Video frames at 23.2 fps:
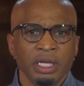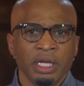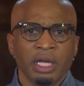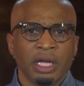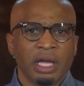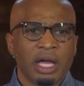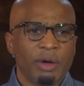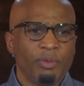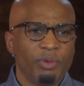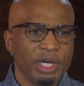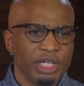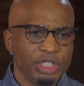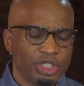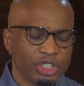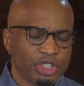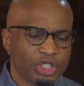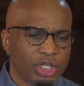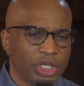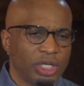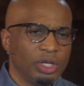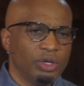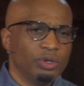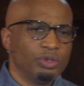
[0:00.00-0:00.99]
I want to just
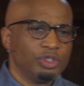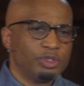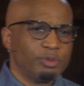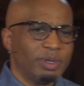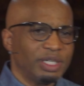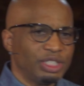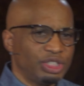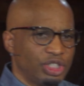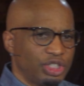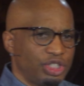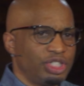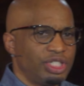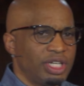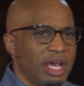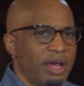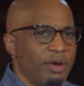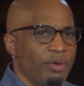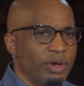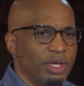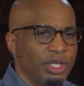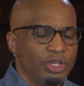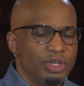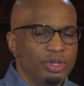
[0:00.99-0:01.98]
close by just
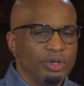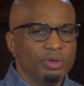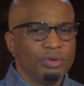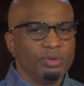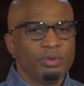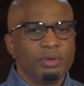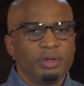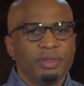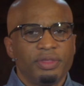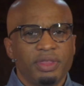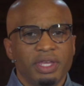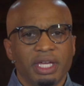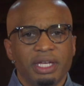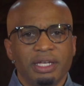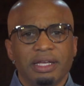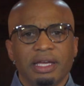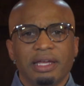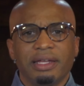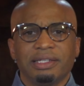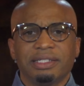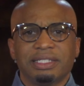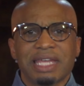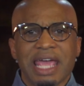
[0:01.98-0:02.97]
sharing you that
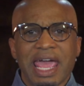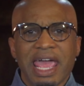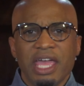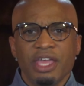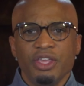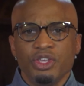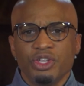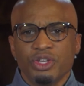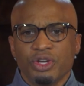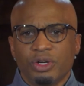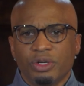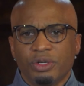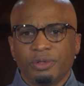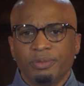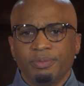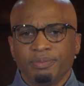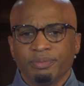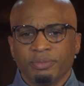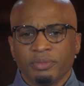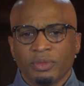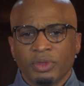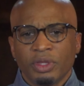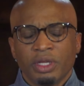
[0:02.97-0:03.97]
Daniel
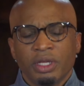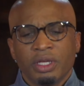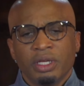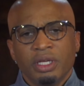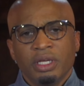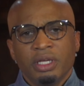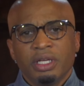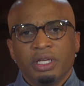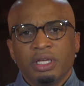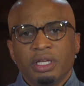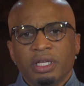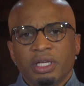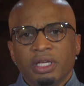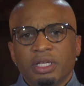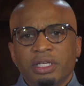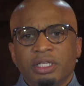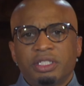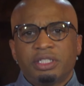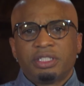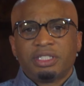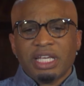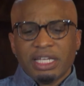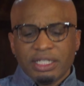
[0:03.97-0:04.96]

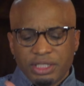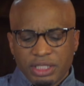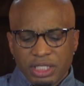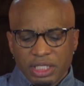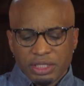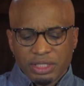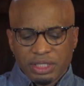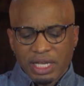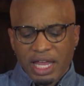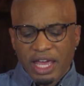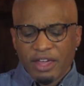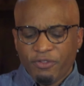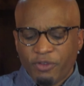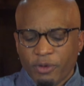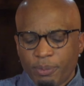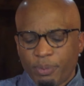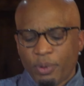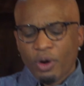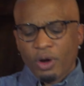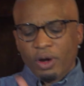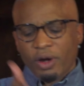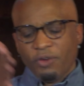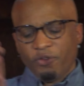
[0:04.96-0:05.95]
sets his life
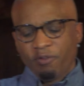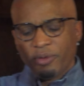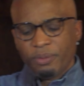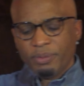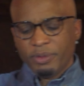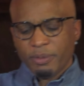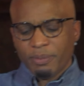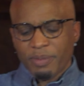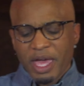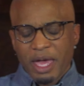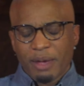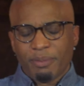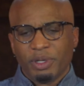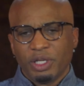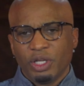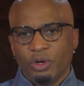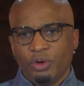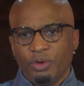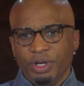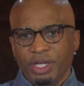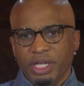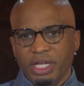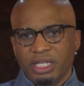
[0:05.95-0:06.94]
apart from the
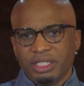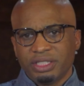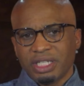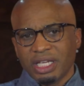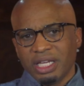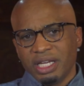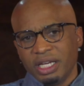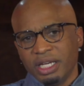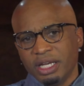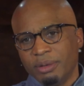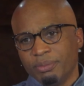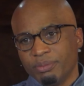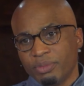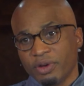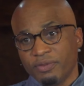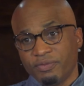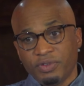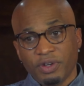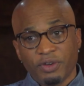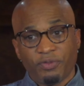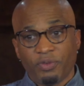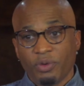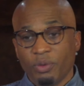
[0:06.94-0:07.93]
Babylonians in a number of
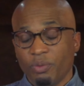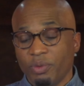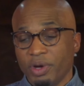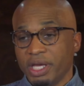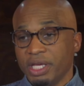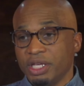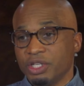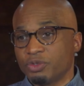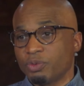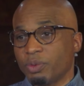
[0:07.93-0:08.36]
different ways.